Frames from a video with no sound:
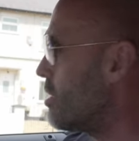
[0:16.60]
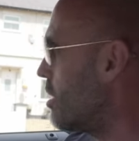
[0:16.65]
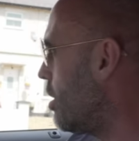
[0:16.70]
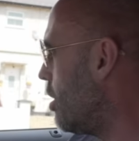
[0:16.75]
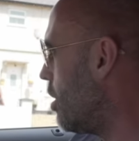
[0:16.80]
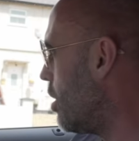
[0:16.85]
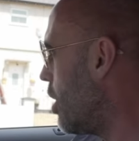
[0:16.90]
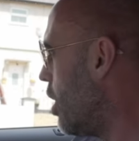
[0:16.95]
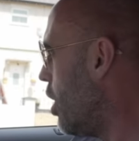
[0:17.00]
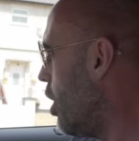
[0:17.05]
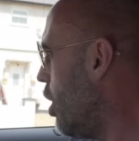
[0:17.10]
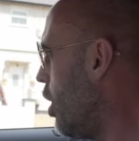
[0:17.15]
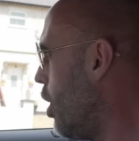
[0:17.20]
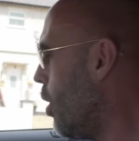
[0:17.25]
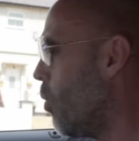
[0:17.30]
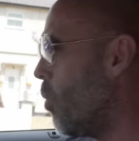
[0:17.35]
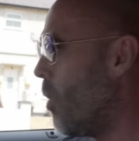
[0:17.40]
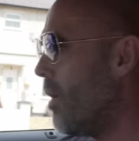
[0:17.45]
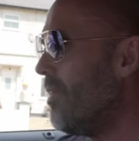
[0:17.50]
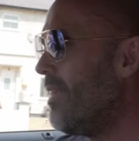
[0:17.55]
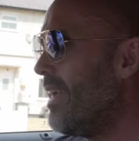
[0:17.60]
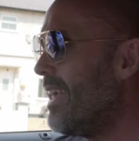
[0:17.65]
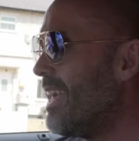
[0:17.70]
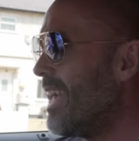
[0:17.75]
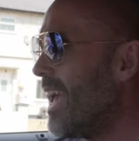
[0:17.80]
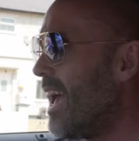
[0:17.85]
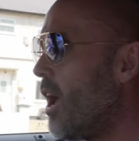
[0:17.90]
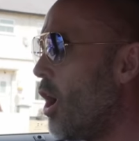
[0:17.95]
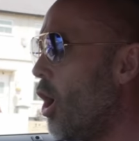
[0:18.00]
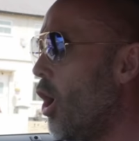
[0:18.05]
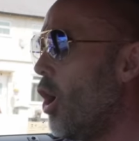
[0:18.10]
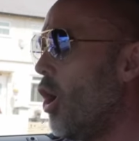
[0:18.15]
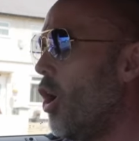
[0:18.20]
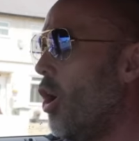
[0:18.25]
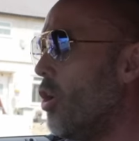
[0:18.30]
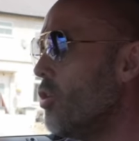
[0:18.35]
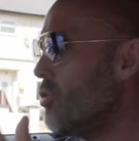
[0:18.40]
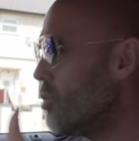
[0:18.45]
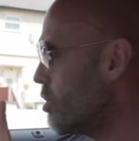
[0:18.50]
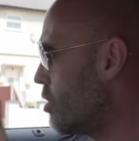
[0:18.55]
that when they get
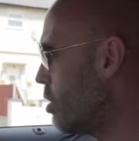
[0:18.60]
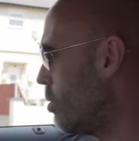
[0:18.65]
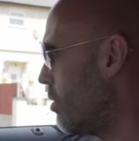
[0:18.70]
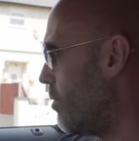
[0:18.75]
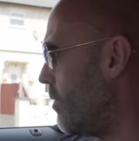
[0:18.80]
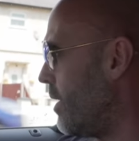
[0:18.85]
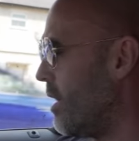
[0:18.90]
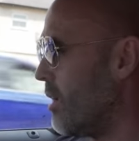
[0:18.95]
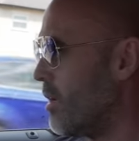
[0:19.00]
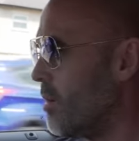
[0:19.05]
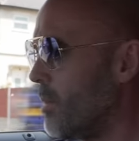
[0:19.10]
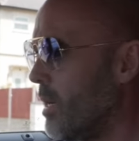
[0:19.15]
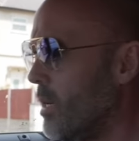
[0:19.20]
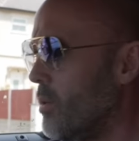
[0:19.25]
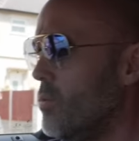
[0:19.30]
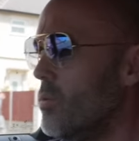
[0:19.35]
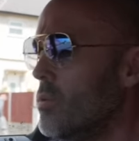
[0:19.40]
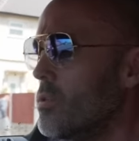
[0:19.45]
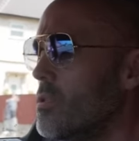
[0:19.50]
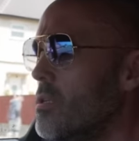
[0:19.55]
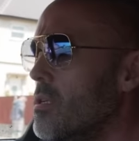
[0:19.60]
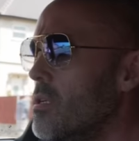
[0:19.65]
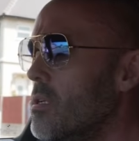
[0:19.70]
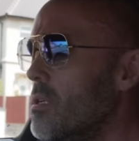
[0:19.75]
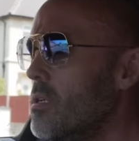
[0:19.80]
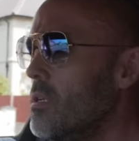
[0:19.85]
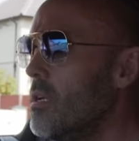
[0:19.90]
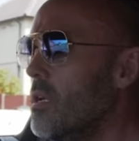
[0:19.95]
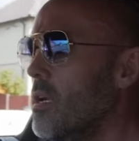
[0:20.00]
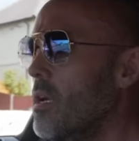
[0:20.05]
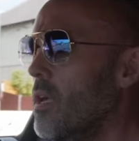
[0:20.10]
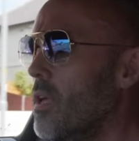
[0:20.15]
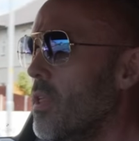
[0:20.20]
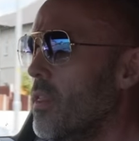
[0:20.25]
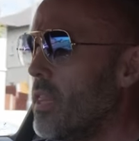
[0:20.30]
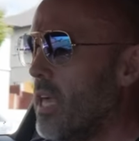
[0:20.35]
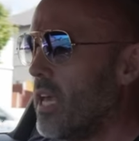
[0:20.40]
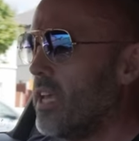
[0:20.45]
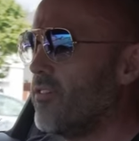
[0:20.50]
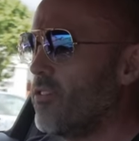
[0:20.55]
onto a roundabout,
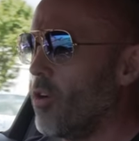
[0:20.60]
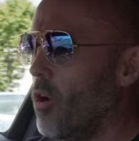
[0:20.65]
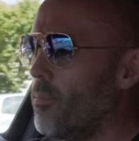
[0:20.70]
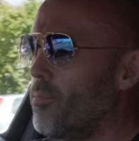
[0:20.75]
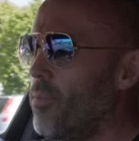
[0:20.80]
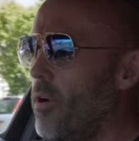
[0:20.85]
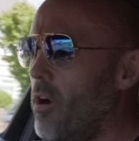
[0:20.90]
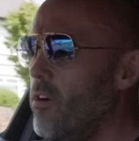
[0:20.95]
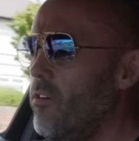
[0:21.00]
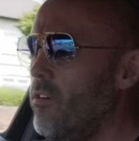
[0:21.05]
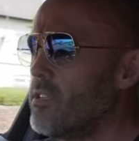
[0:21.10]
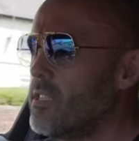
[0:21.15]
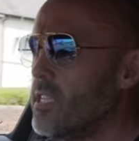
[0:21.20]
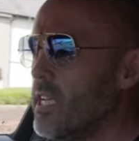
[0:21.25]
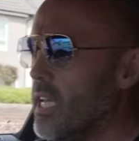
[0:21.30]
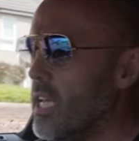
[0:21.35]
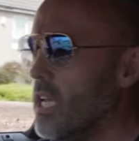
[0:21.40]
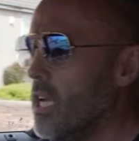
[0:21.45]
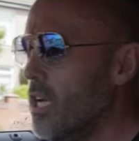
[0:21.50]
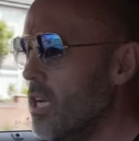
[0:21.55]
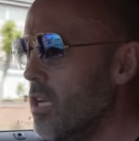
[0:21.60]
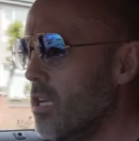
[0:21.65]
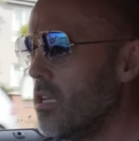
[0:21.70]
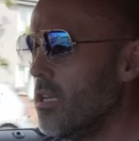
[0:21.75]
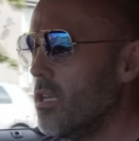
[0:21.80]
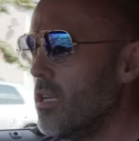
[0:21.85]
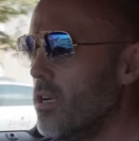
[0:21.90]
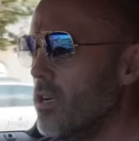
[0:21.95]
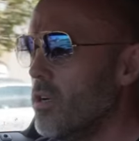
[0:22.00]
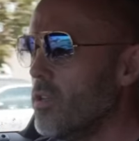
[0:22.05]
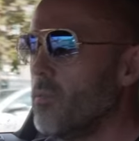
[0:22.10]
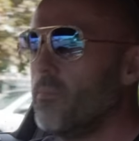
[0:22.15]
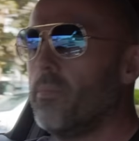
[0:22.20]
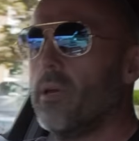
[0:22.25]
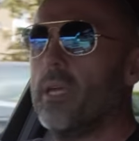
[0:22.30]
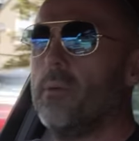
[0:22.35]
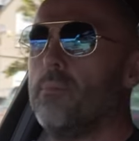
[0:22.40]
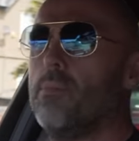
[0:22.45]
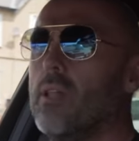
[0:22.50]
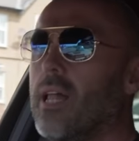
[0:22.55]
they've got priority and other
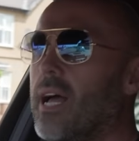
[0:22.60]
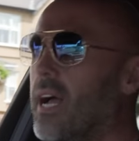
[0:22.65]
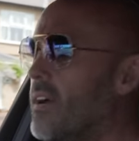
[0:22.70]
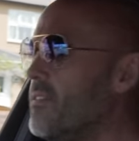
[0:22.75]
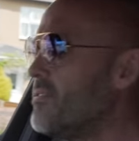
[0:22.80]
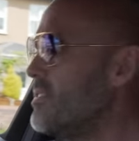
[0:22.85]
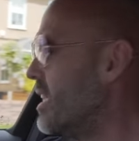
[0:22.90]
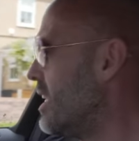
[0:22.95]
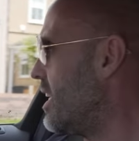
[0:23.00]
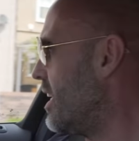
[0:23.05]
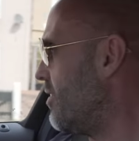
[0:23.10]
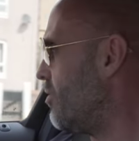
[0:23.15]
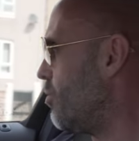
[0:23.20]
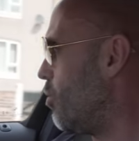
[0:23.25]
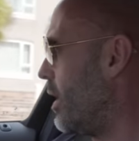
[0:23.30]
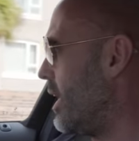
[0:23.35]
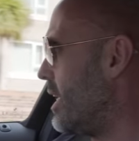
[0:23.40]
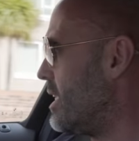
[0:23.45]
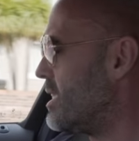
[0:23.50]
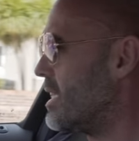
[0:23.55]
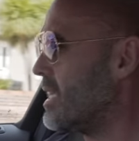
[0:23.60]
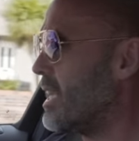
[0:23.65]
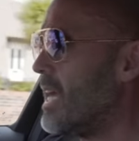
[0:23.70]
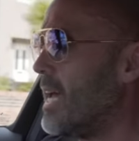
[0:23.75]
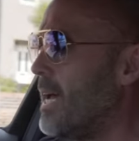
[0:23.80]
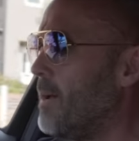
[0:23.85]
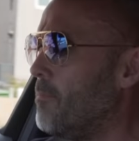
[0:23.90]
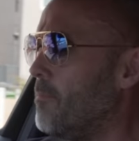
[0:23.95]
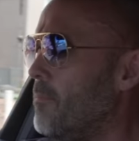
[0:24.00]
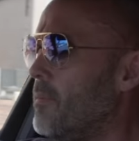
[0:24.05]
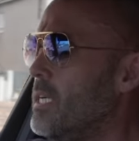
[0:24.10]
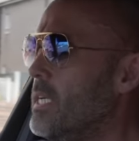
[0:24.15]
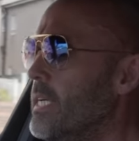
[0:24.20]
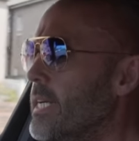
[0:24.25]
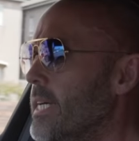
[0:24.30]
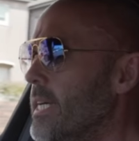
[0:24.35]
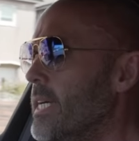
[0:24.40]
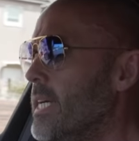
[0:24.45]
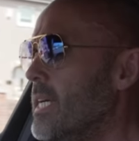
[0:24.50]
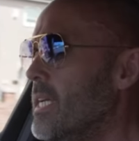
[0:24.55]
people have to give way to them.
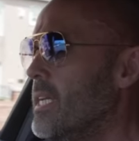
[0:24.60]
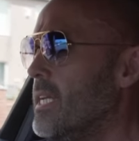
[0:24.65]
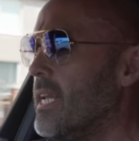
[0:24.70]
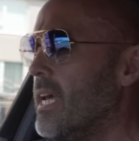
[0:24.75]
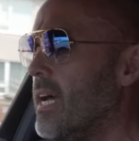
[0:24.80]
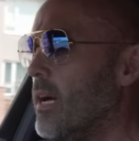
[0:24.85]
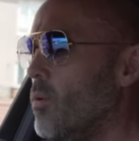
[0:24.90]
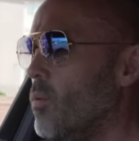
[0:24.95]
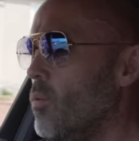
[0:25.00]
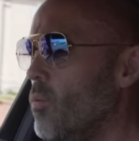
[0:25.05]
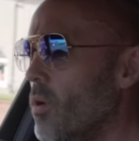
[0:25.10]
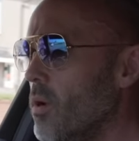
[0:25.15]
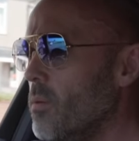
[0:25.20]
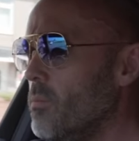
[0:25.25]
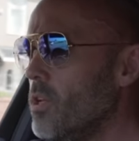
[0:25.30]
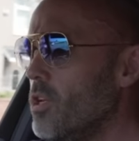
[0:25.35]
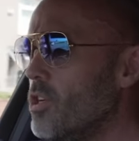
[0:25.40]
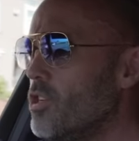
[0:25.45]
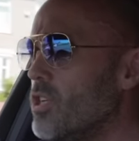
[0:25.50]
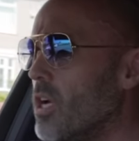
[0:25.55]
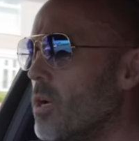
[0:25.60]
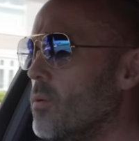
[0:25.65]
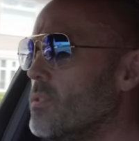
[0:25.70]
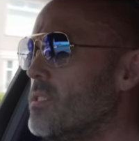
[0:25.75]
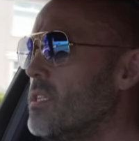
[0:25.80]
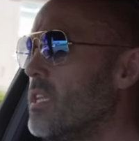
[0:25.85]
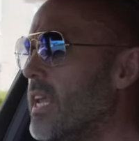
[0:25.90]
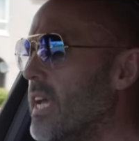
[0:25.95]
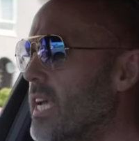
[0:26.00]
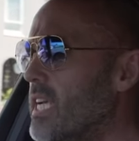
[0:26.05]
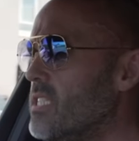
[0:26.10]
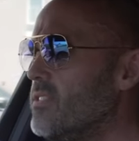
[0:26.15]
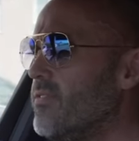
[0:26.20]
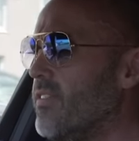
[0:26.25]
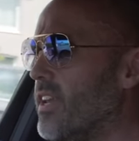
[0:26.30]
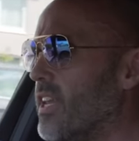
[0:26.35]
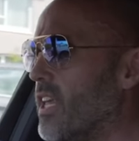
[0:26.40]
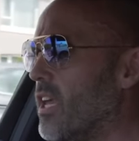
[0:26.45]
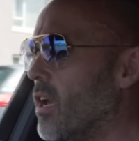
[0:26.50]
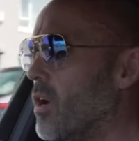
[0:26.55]
Now, what I'm going to show in today's
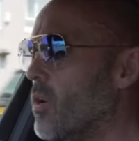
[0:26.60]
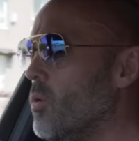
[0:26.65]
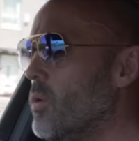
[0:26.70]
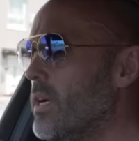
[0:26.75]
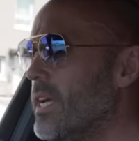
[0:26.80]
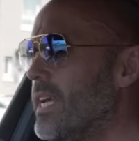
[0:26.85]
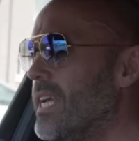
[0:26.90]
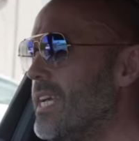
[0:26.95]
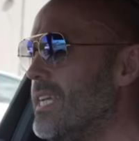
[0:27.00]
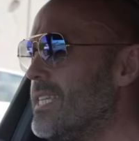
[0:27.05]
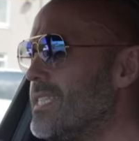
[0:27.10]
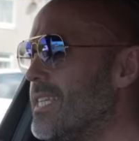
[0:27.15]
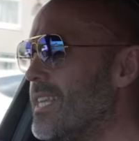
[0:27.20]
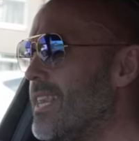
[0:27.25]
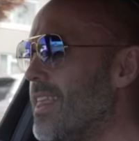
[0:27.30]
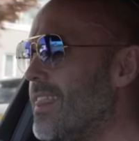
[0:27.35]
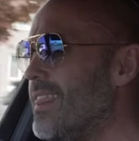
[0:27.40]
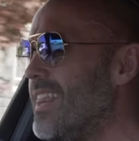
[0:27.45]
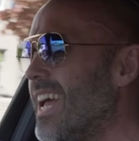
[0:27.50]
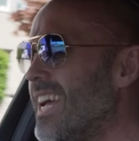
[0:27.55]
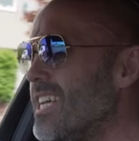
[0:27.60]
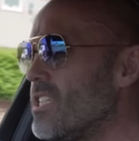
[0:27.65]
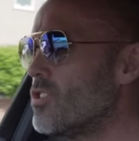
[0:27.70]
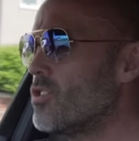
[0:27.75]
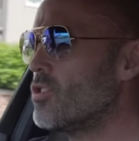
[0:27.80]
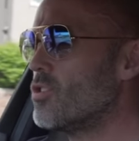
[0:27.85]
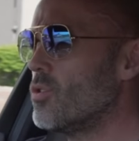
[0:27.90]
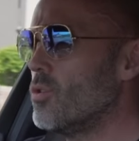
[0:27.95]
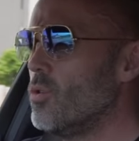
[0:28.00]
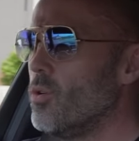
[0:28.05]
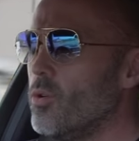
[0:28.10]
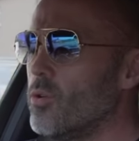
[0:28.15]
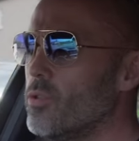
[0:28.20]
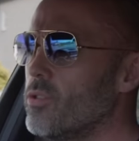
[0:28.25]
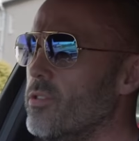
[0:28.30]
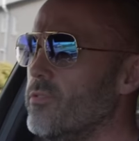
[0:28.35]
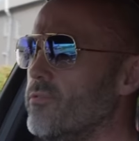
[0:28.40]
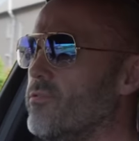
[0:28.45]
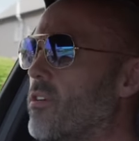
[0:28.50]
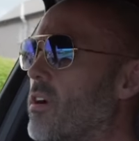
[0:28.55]
video is that that's sort of